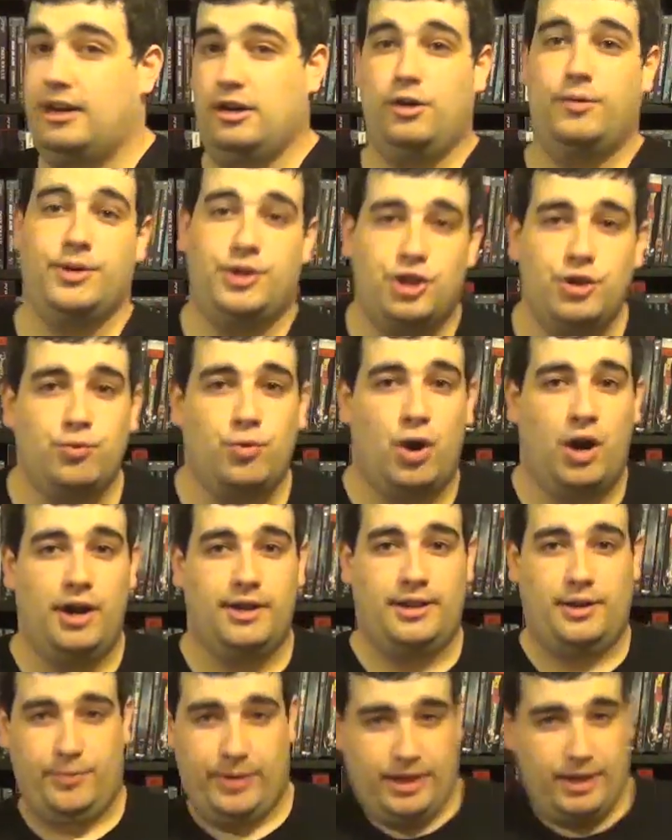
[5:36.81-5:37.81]
I know what you
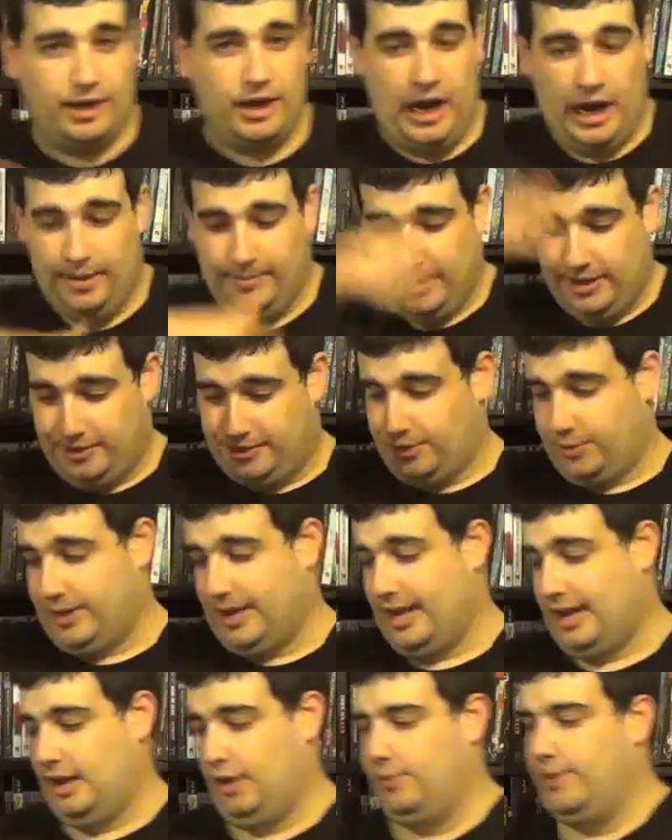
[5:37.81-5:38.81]
want. I read the comments.
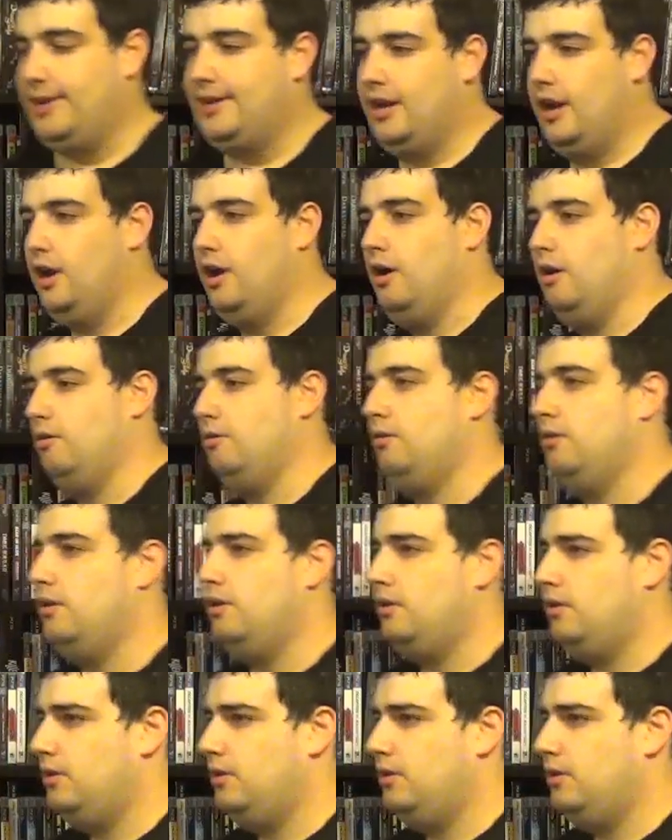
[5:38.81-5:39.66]
Okay, here we go.